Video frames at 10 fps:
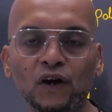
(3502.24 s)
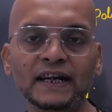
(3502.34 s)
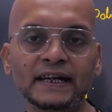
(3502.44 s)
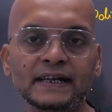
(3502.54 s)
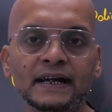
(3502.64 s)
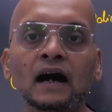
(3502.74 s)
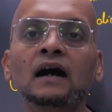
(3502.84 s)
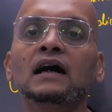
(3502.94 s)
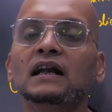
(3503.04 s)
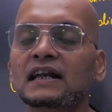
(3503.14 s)
one
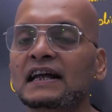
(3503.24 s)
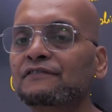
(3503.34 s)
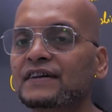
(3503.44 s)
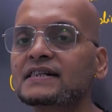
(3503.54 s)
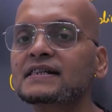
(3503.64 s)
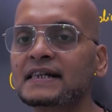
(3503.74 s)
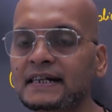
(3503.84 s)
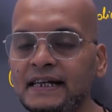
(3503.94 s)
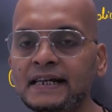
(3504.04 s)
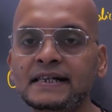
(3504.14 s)
india lived in
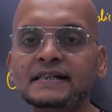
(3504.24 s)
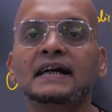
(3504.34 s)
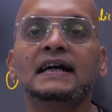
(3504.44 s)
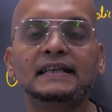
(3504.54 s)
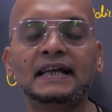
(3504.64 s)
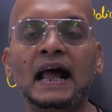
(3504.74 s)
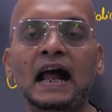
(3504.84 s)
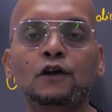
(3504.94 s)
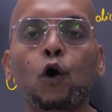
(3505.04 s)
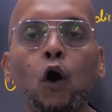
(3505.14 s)
cities they
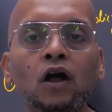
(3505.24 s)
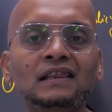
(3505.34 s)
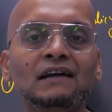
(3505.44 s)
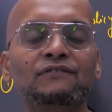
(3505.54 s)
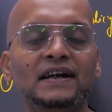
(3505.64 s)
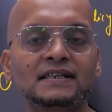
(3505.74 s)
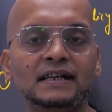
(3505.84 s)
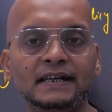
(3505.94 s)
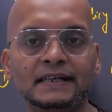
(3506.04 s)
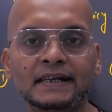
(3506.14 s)
had all the
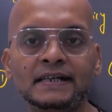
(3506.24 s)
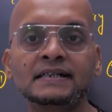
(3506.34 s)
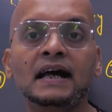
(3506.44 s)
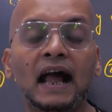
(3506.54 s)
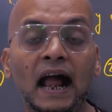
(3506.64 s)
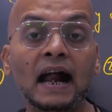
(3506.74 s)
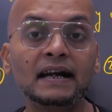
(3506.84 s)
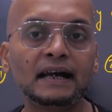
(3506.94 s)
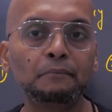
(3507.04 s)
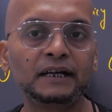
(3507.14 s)
facilities
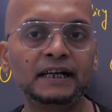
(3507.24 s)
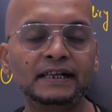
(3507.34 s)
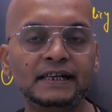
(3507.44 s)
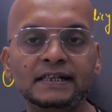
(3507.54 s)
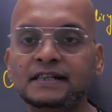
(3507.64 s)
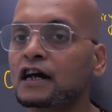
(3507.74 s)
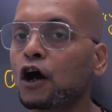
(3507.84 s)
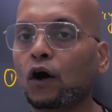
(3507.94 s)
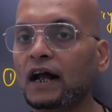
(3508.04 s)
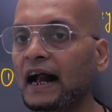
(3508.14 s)
and amenities
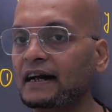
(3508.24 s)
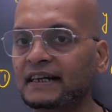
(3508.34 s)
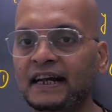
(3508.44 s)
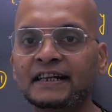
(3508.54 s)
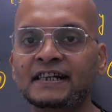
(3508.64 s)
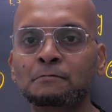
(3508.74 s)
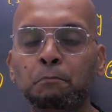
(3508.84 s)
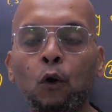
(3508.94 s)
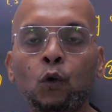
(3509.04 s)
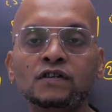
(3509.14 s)
at their
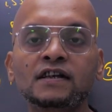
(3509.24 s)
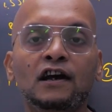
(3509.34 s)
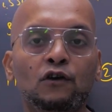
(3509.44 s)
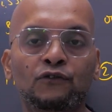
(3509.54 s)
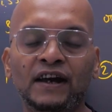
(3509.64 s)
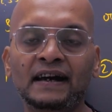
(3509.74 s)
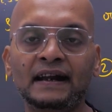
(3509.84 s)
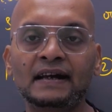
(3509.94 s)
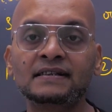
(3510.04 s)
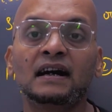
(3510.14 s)
disposal
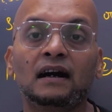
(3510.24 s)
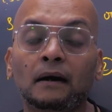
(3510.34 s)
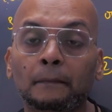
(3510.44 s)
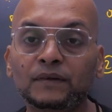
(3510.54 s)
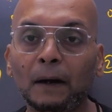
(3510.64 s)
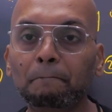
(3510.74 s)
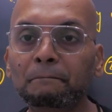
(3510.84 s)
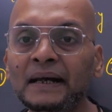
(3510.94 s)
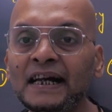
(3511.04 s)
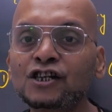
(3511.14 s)
whereas the
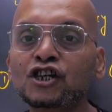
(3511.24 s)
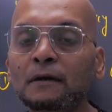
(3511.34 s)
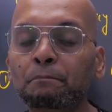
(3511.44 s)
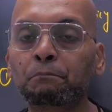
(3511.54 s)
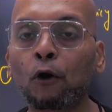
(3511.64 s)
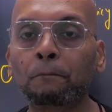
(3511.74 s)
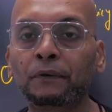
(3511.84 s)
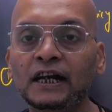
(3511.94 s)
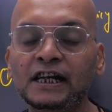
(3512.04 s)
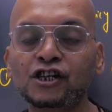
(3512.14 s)
major
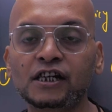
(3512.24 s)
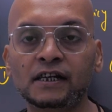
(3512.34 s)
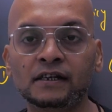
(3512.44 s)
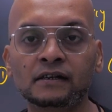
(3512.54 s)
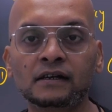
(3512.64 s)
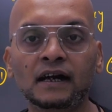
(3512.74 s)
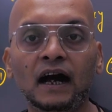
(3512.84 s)
population,